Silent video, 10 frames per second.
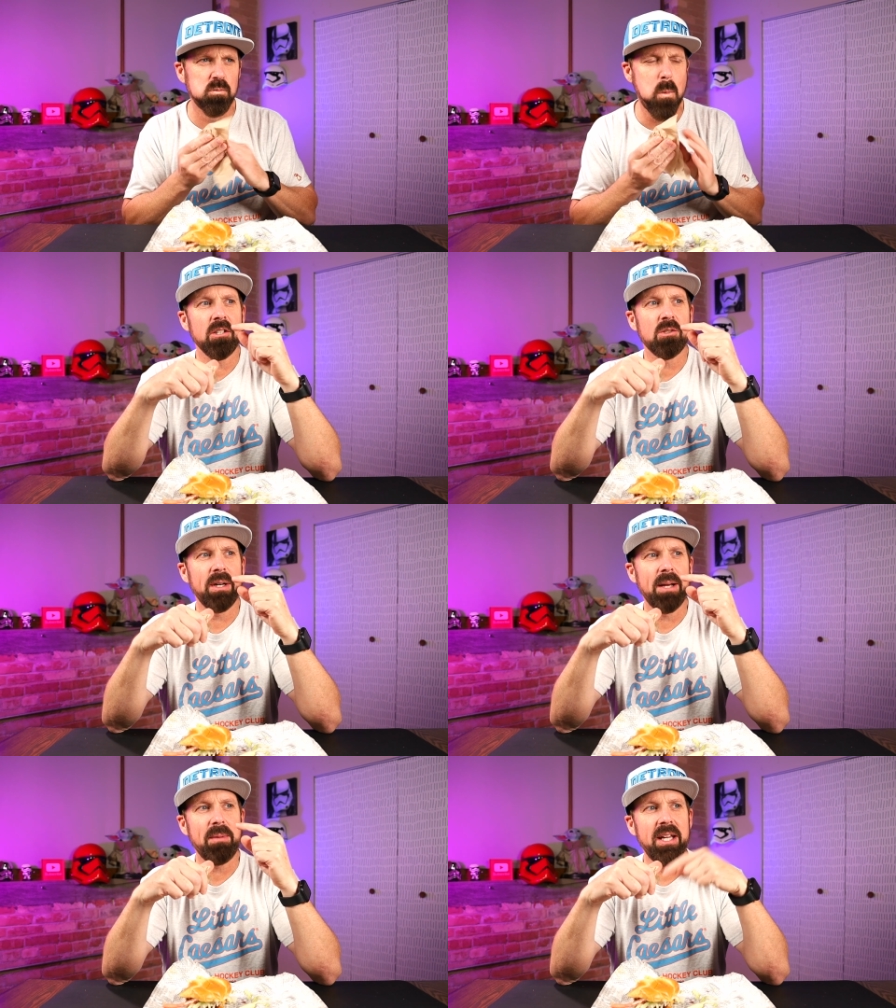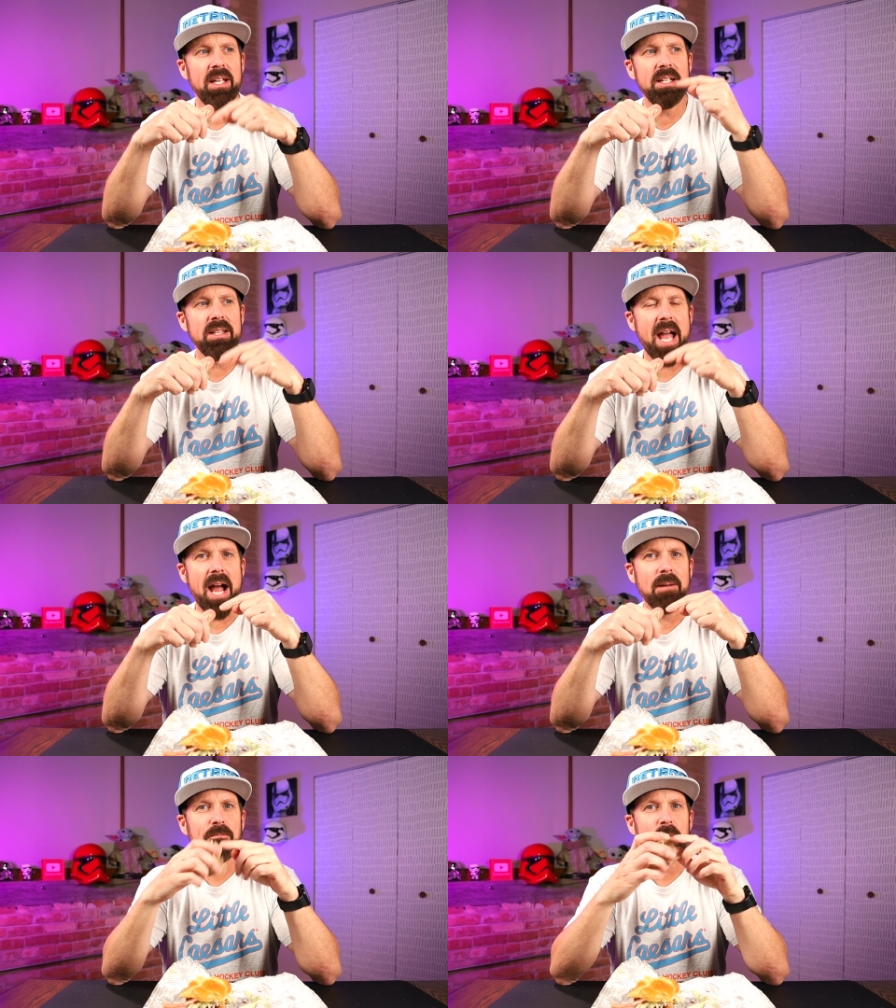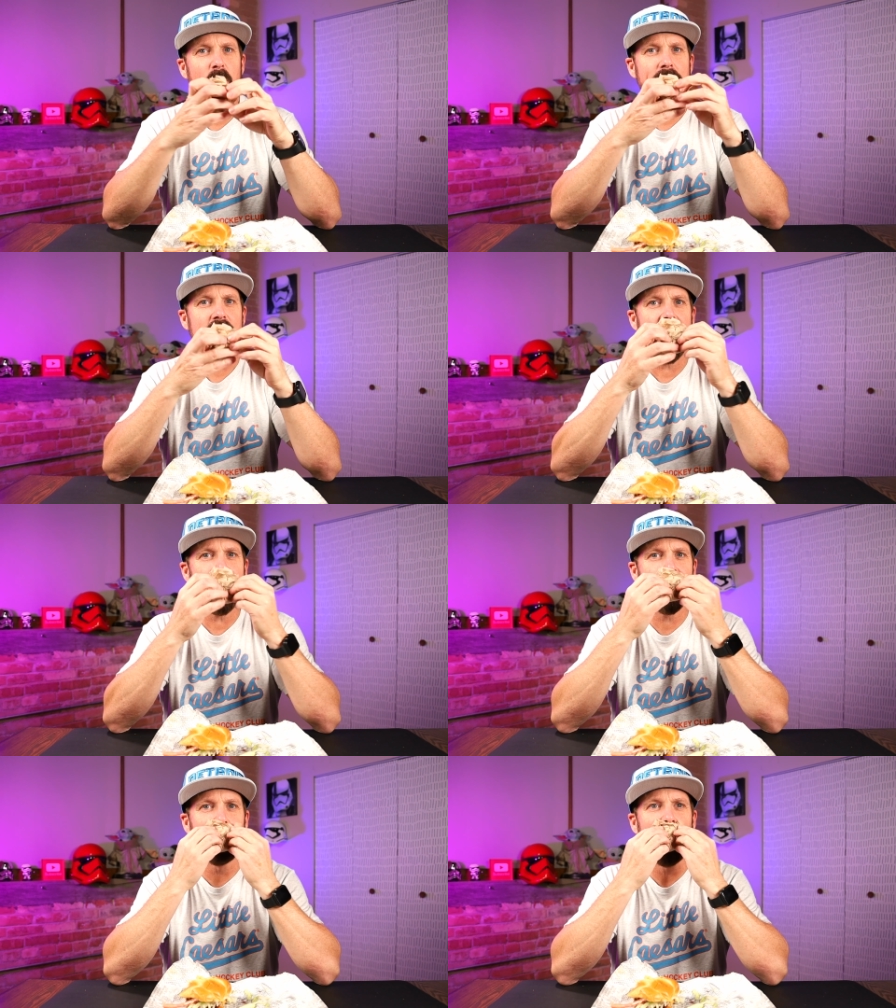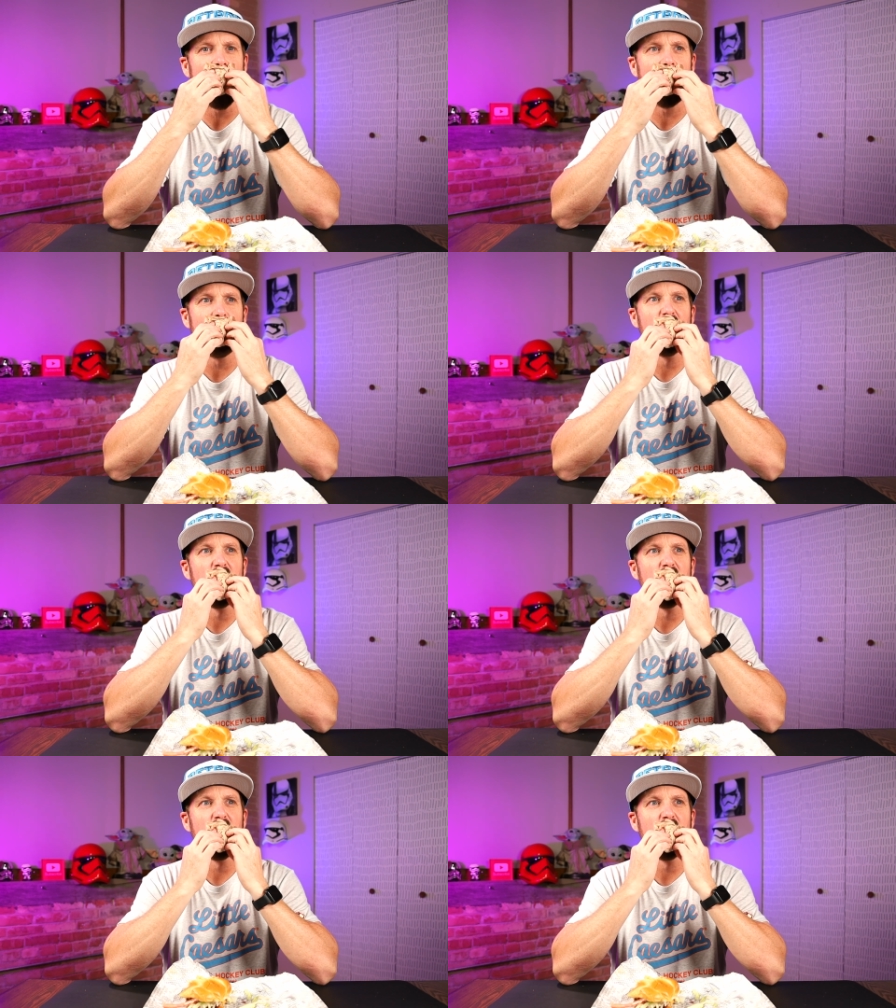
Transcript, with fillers: Because when I'm eating that, when I'm taking a bite,